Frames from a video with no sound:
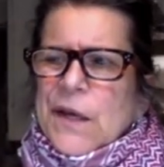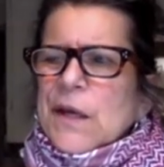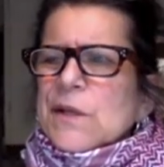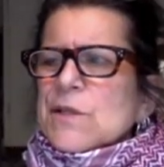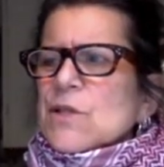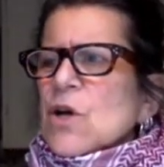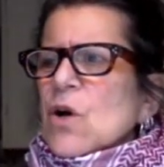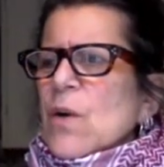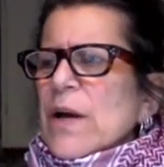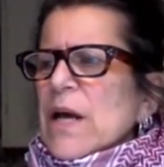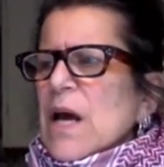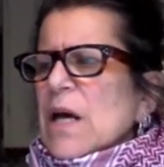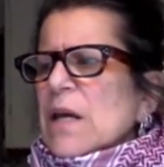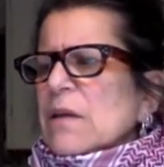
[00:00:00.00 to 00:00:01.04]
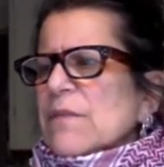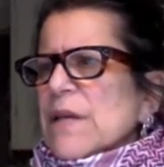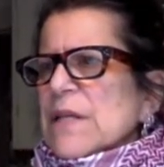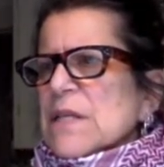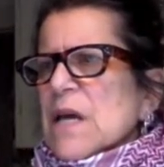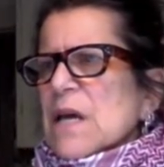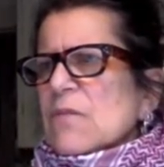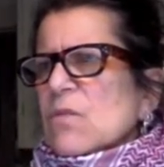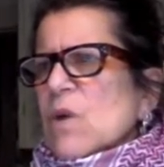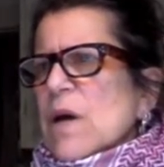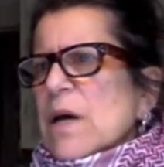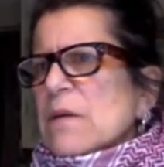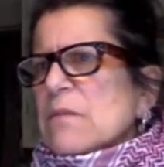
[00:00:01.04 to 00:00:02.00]
And so that's kind of
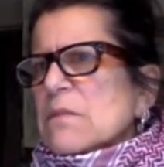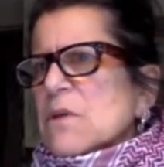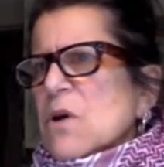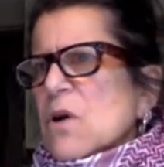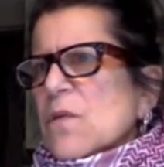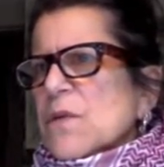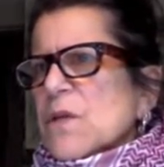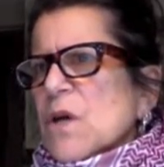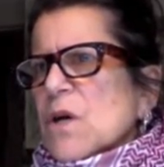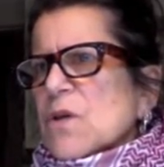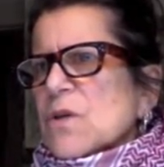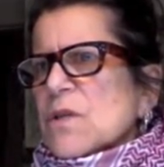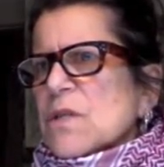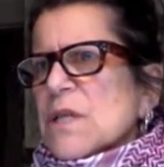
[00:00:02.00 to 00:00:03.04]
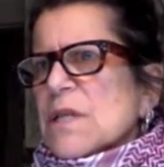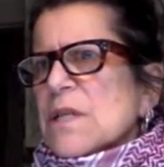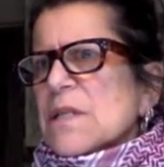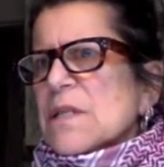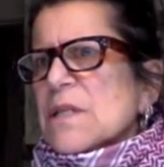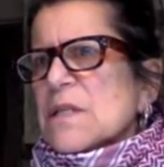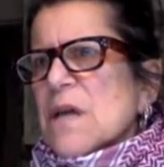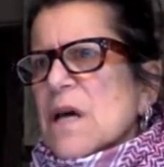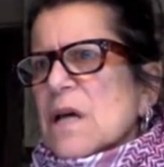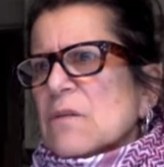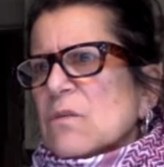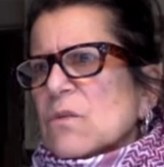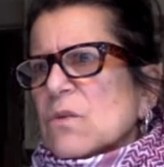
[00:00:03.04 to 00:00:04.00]
why I called the doctor and said, this is not
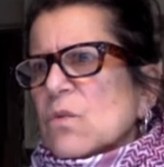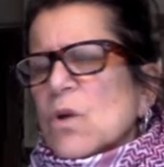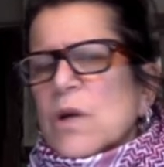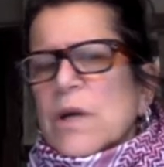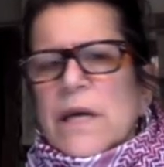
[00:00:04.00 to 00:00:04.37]
work.